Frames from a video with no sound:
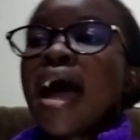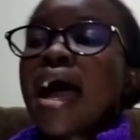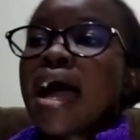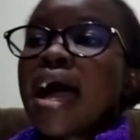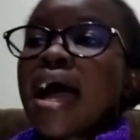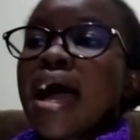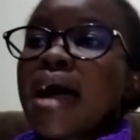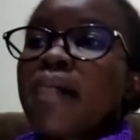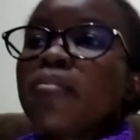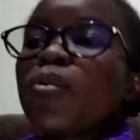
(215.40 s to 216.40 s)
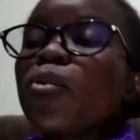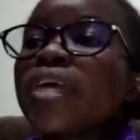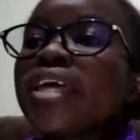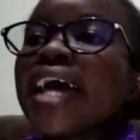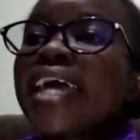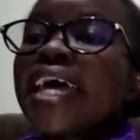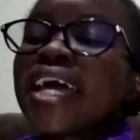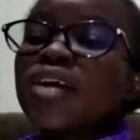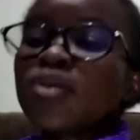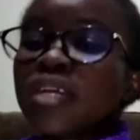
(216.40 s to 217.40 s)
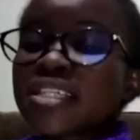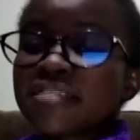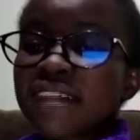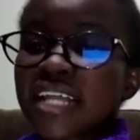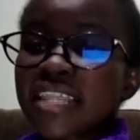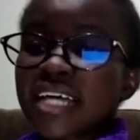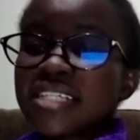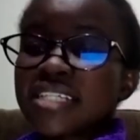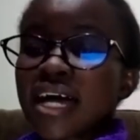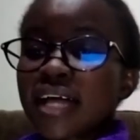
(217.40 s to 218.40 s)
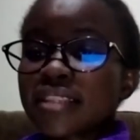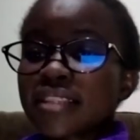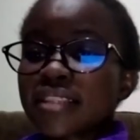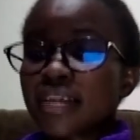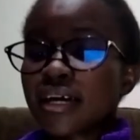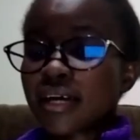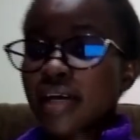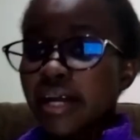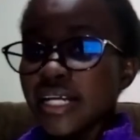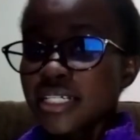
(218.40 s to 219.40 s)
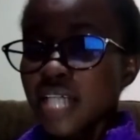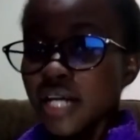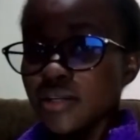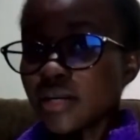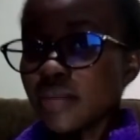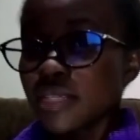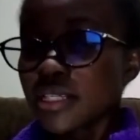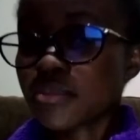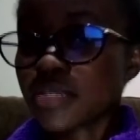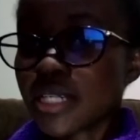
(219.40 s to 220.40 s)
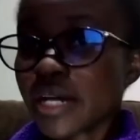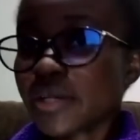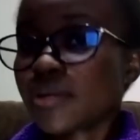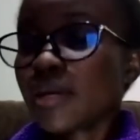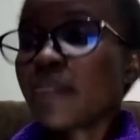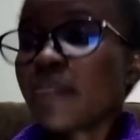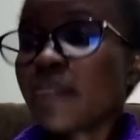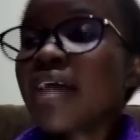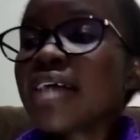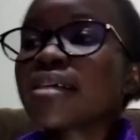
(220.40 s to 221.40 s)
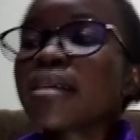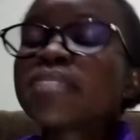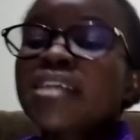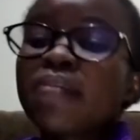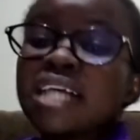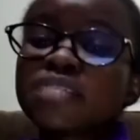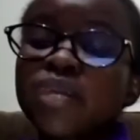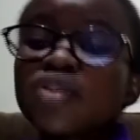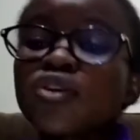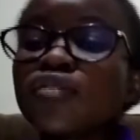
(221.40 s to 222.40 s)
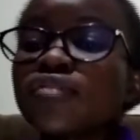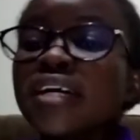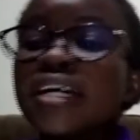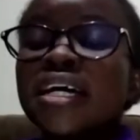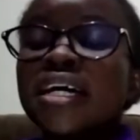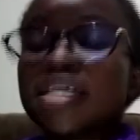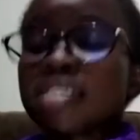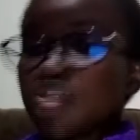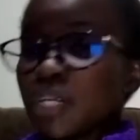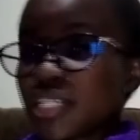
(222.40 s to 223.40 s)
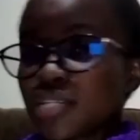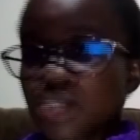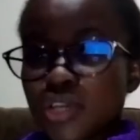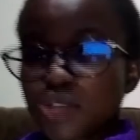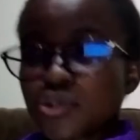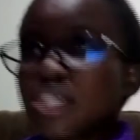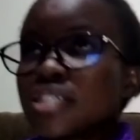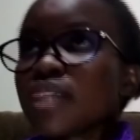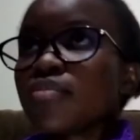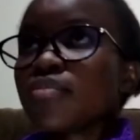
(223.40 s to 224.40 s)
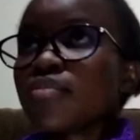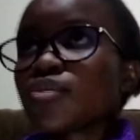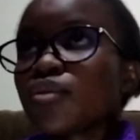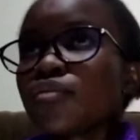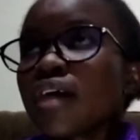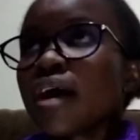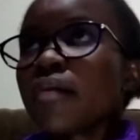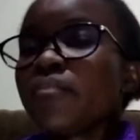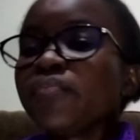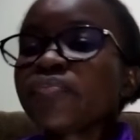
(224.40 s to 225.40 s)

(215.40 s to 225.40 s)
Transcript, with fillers: Um, we I, I, acknowledge the fact that uh, the current curriculum, the CBC curriculum, has some, some aspects of sexuality education in terms of um,